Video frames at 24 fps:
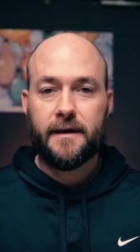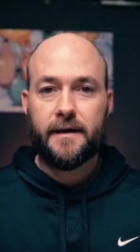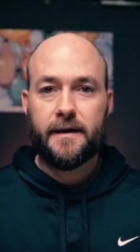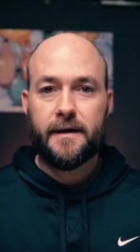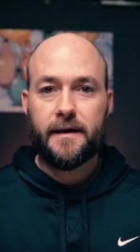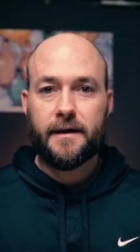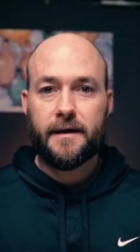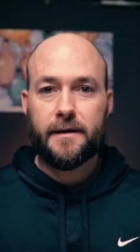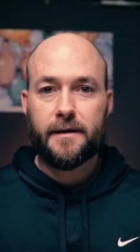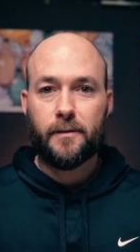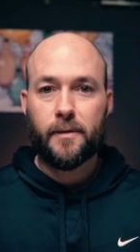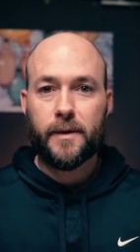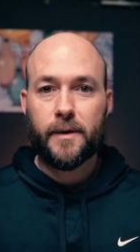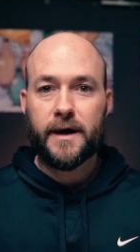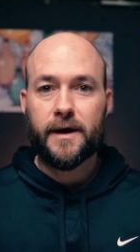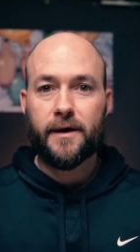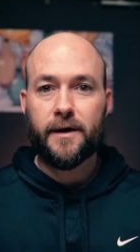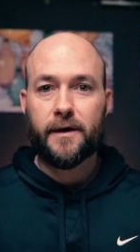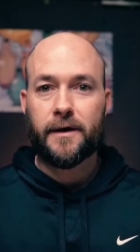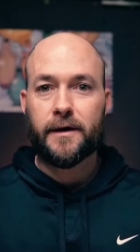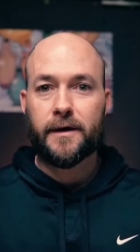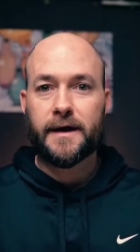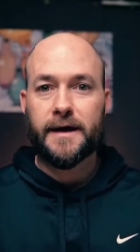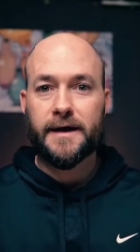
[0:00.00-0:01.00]
Uh, we
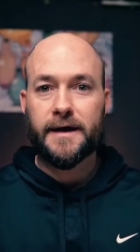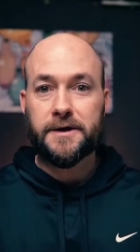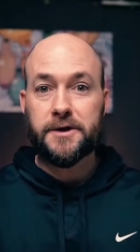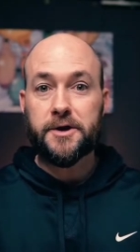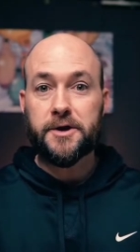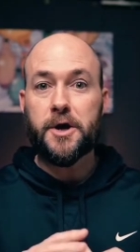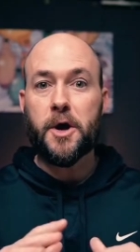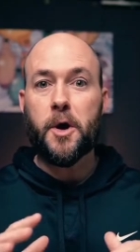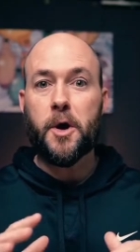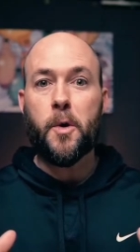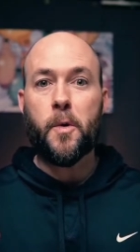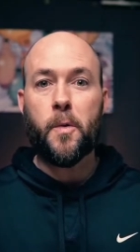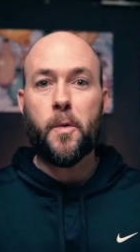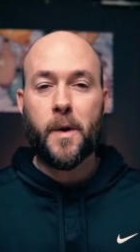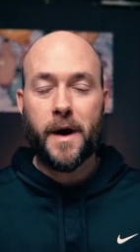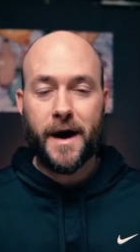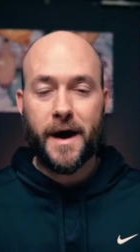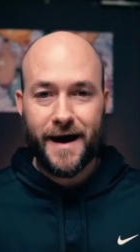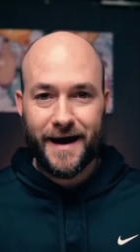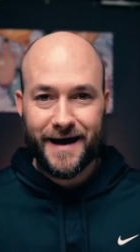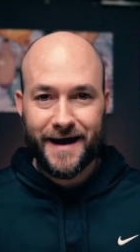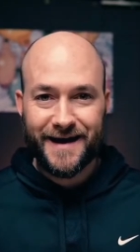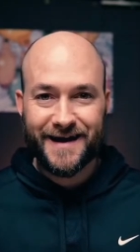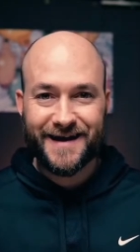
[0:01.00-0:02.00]
are in no
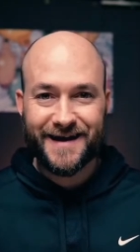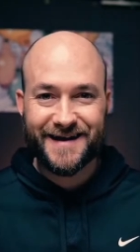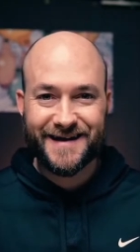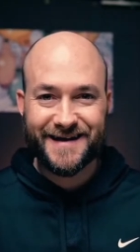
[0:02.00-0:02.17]
way